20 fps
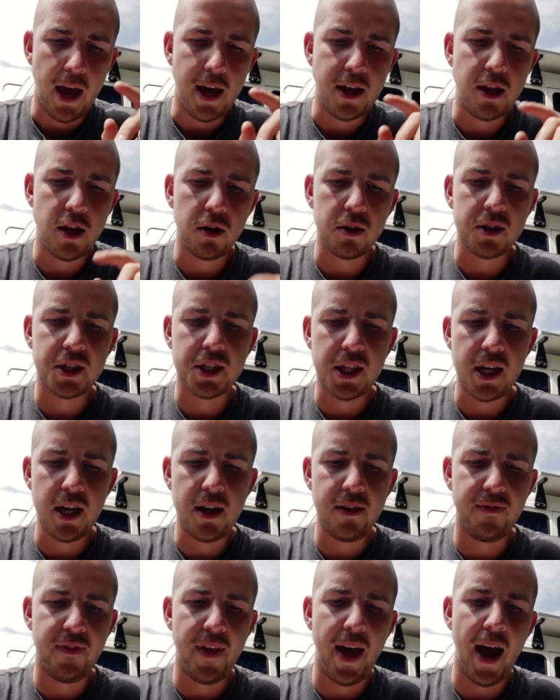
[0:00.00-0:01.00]
and you'll
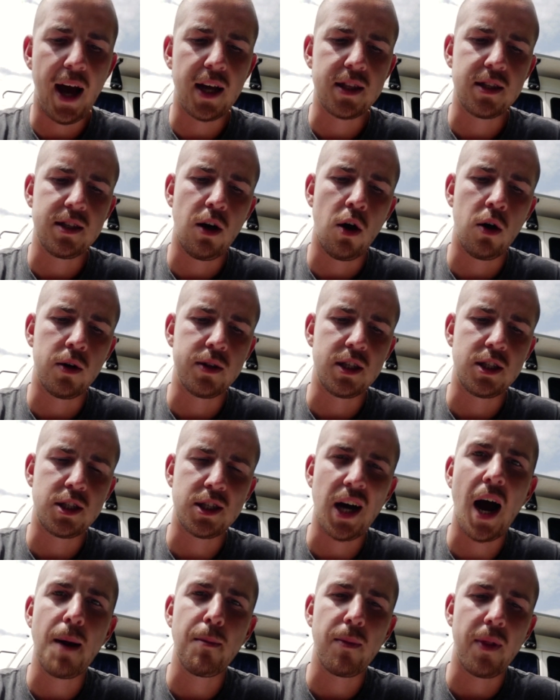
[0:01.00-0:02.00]
see that on the
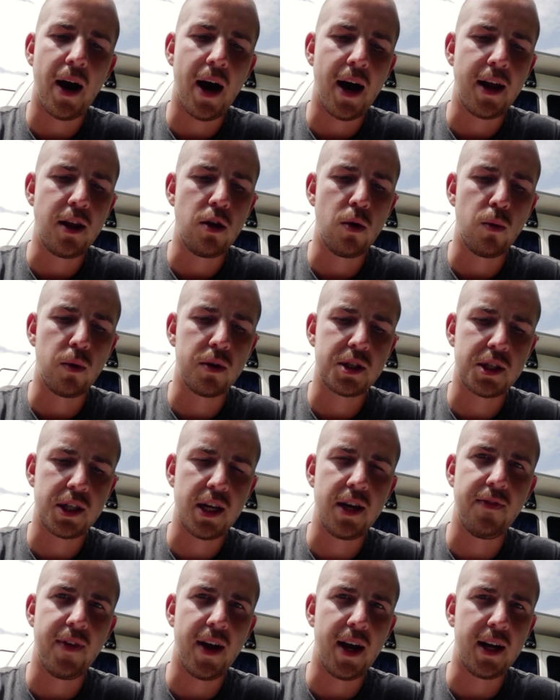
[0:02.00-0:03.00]
timeline you will
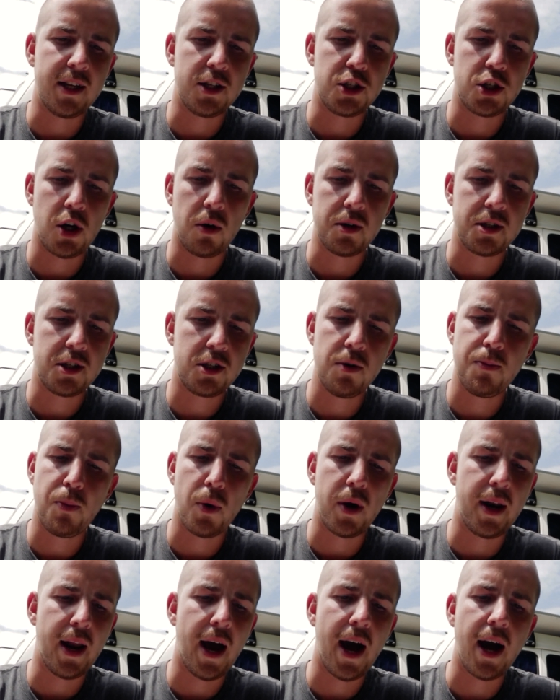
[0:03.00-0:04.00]
see that it shows
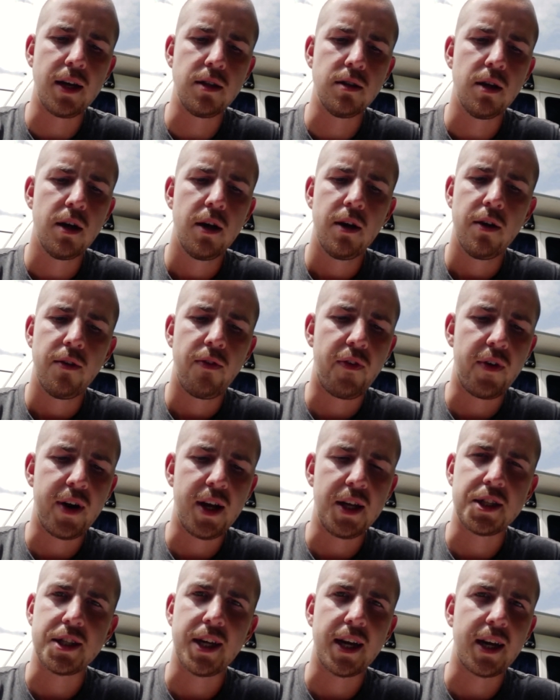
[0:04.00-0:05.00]
2.9,
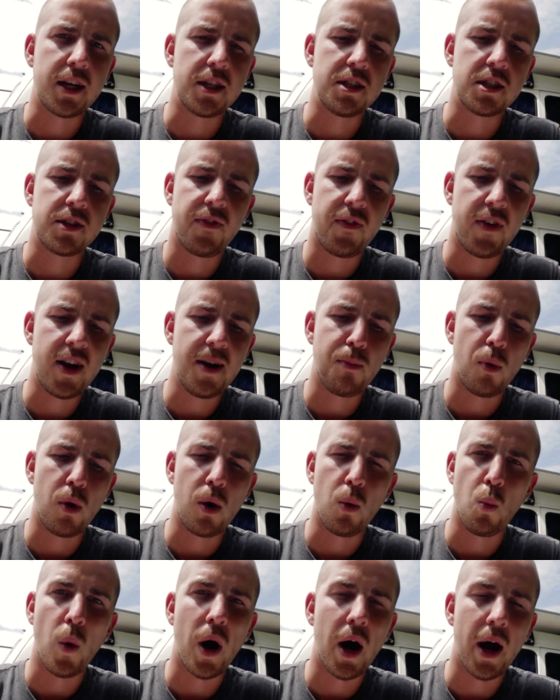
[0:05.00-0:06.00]
3 seconds,
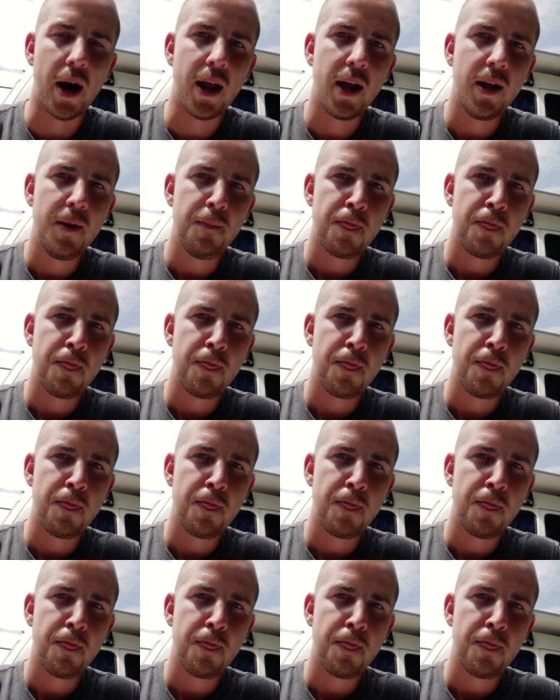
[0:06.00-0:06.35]
3.1,